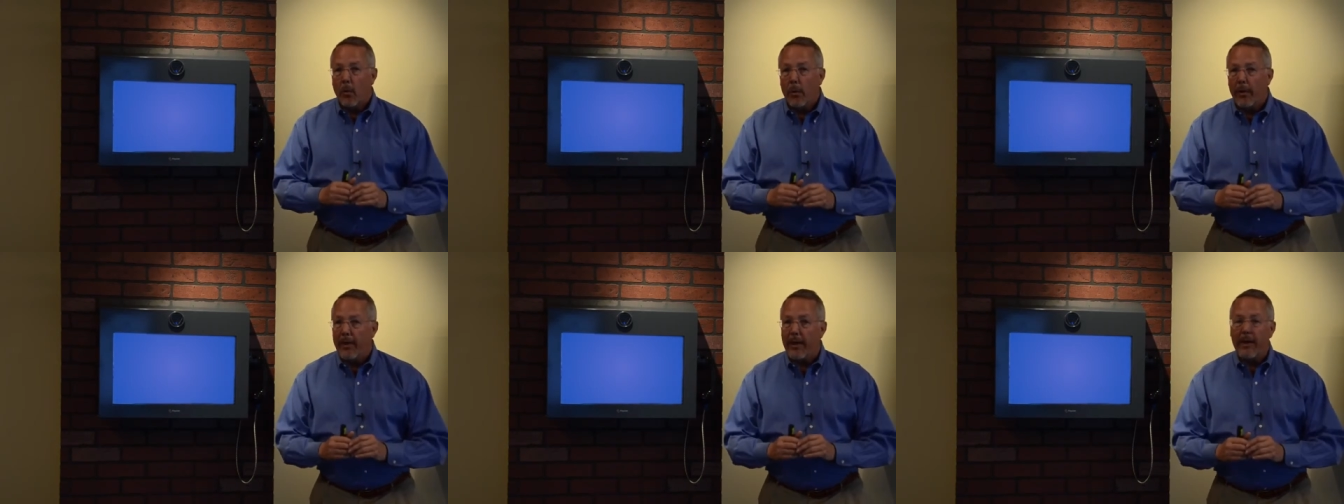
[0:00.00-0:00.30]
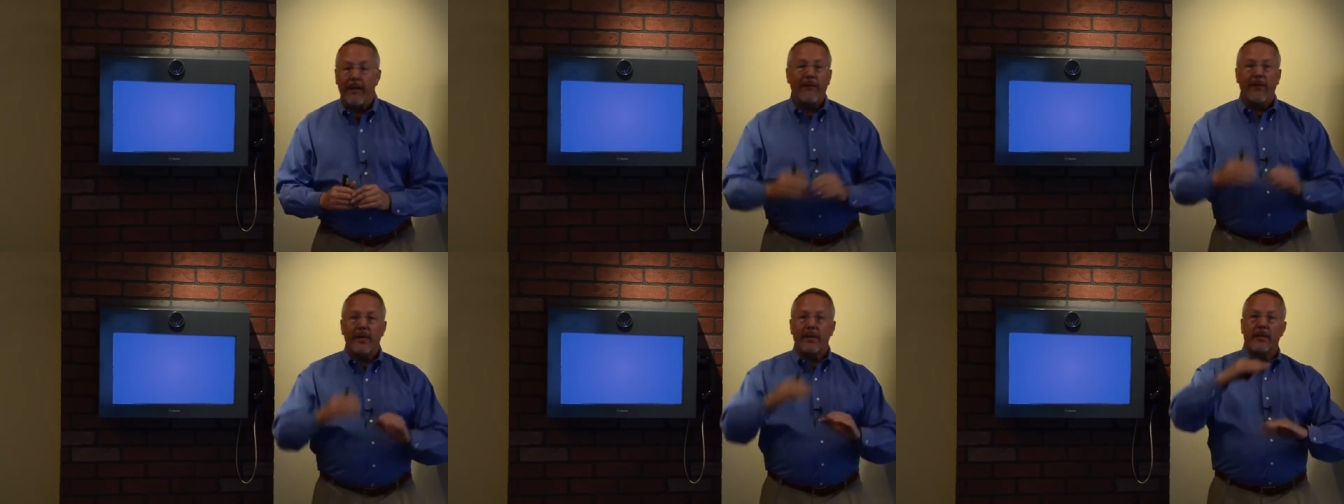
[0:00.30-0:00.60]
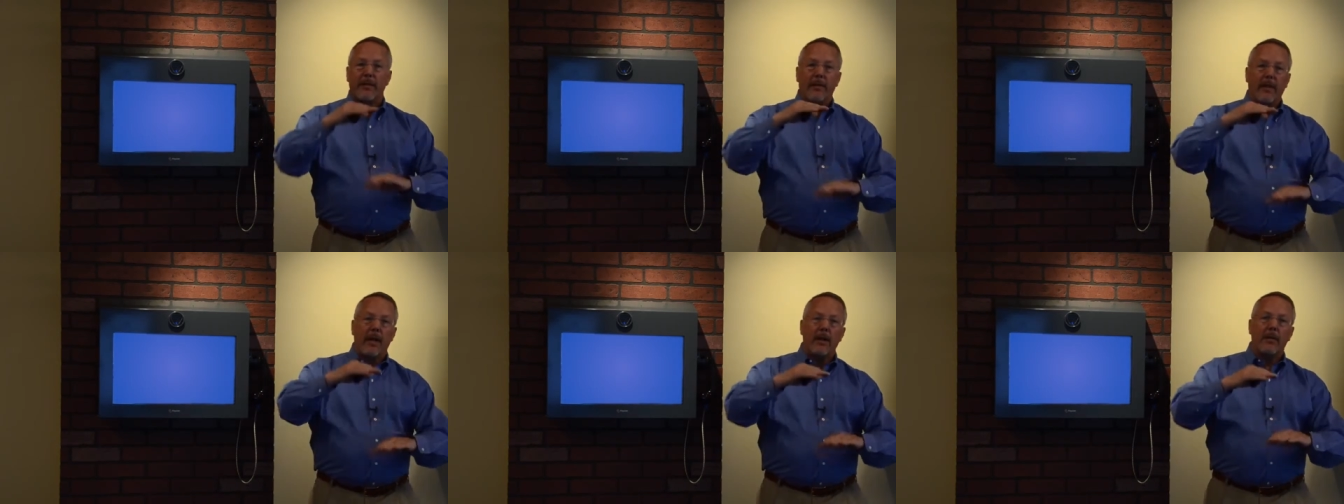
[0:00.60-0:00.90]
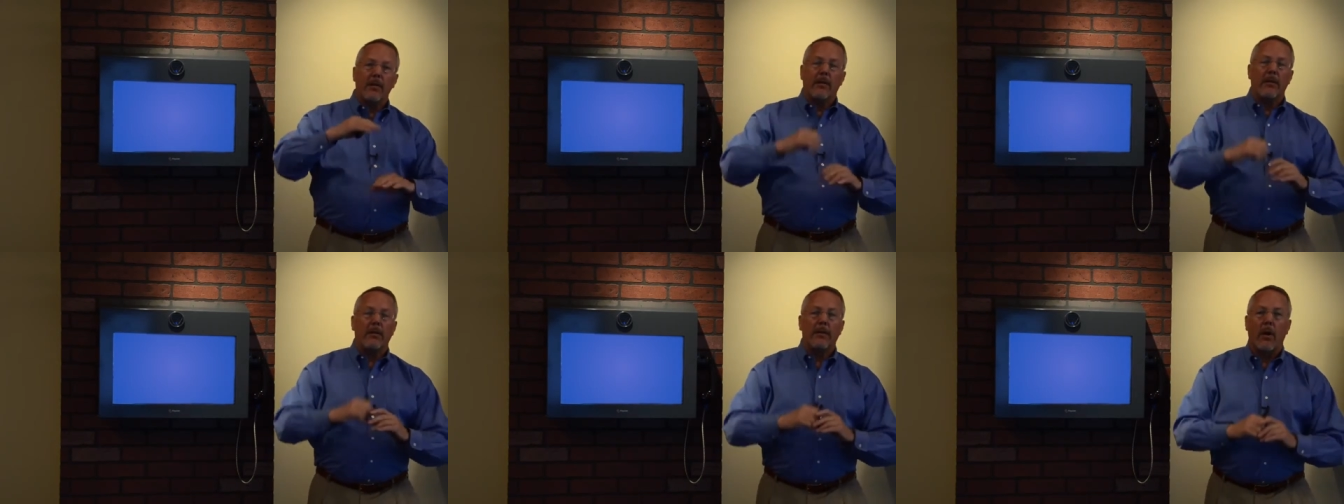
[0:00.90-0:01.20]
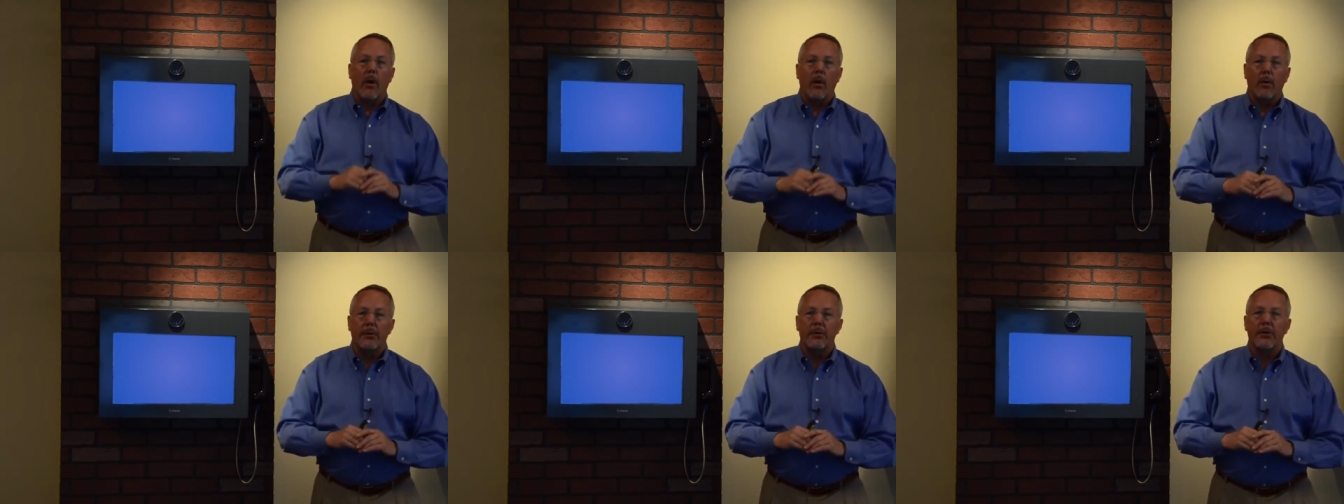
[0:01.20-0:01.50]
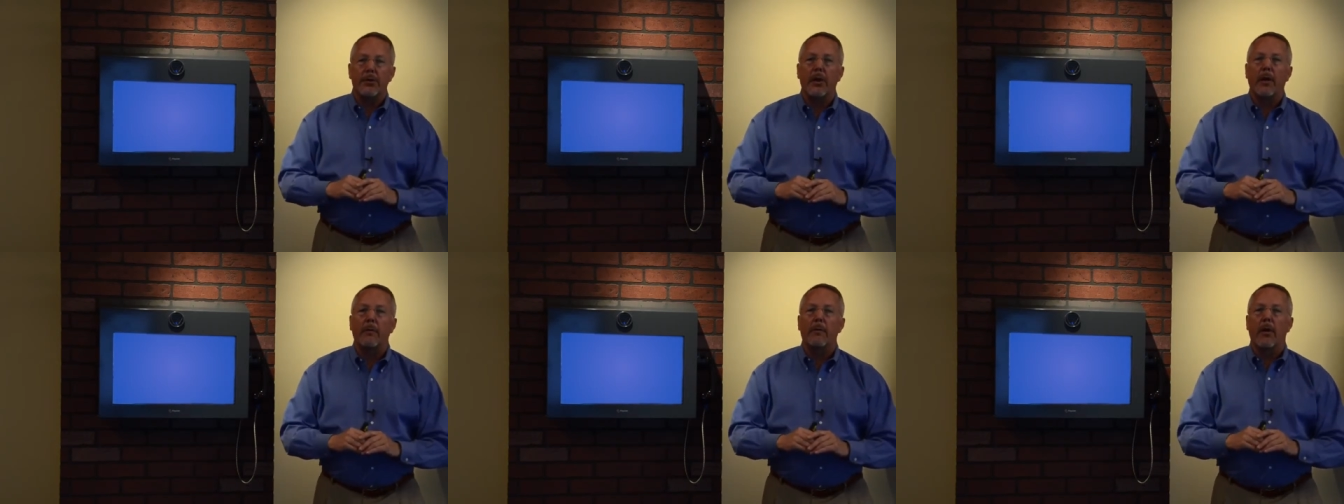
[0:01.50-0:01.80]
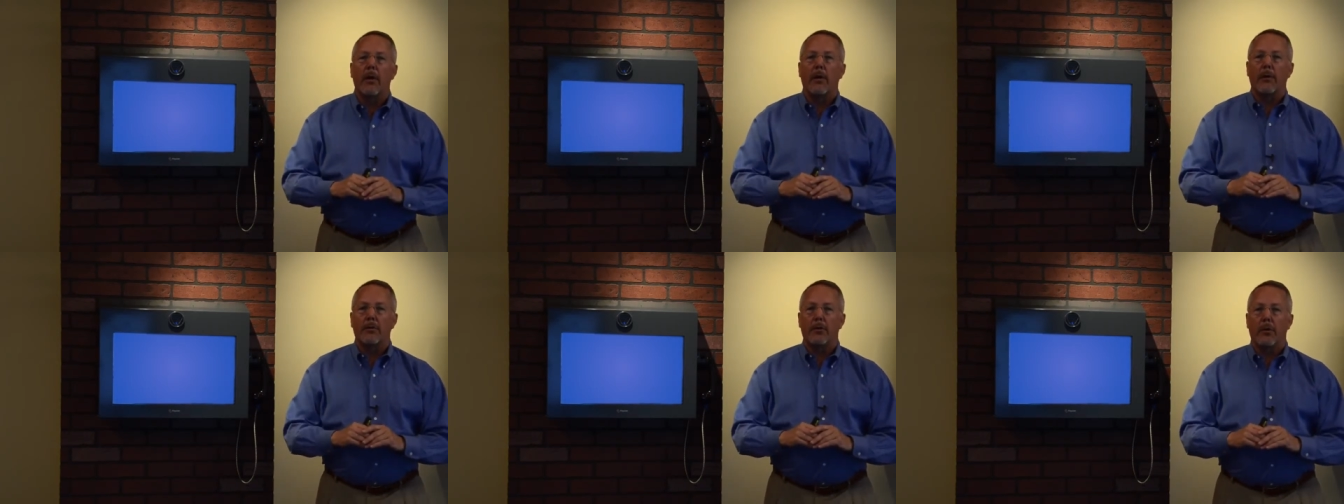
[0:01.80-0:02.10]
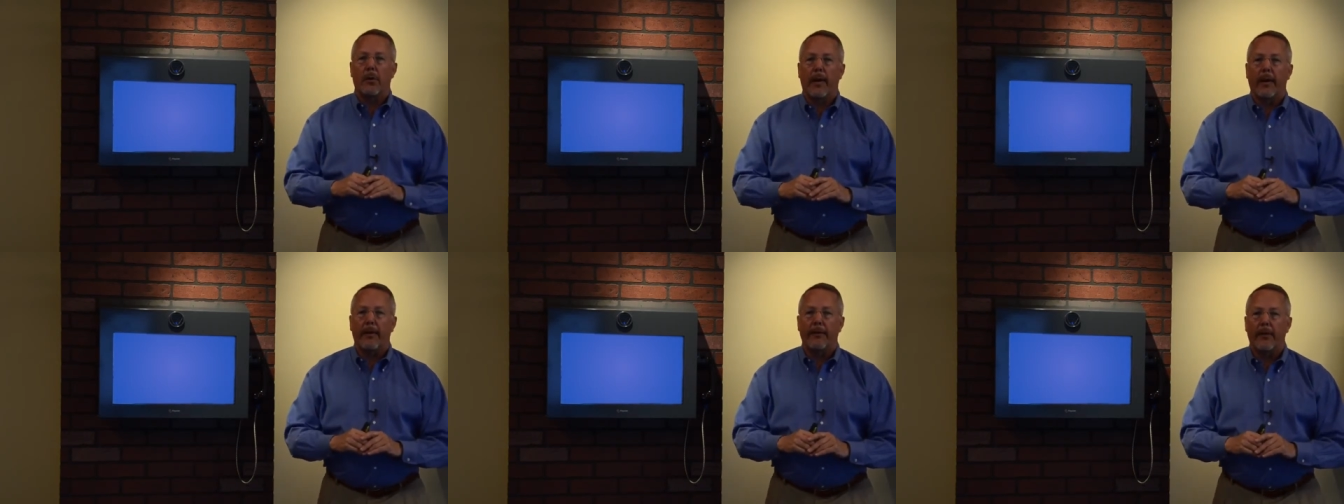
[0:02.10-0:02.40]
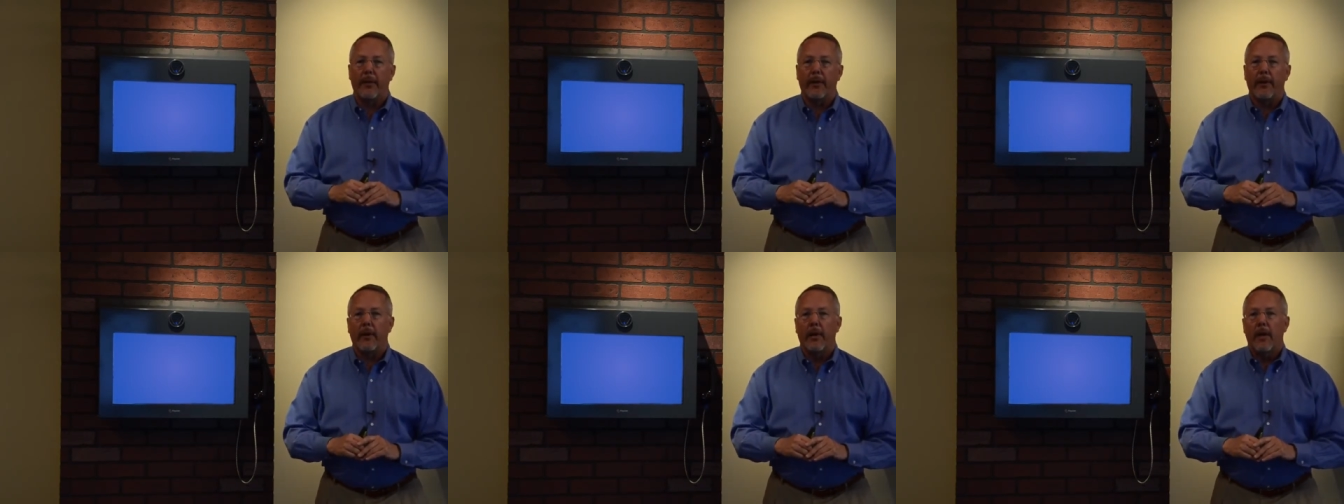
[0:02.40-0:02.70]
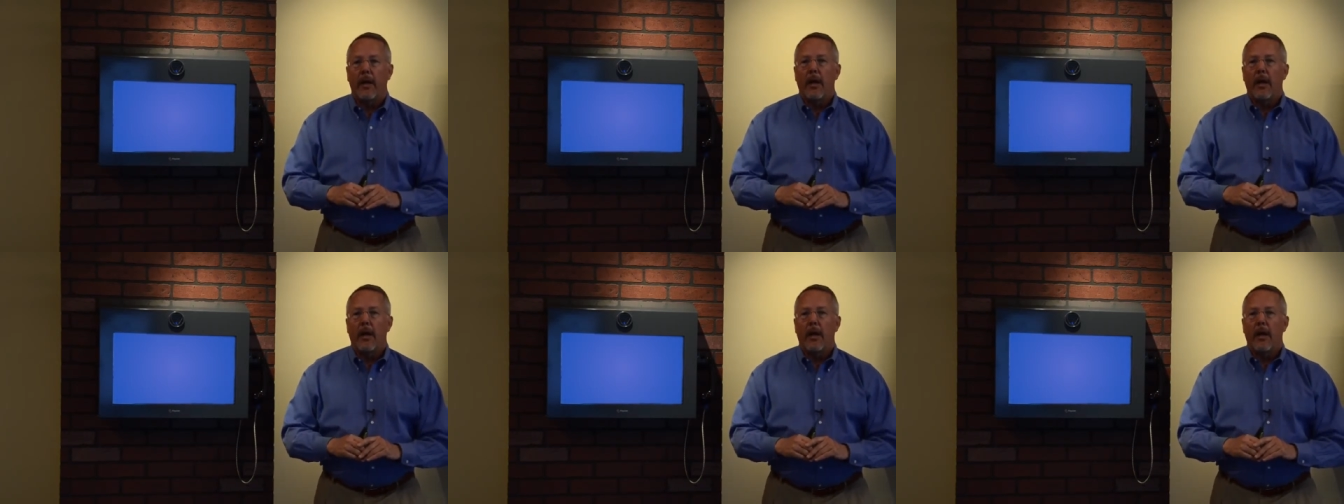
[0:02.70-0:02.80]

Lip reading: within visitation there's a whole subculture out there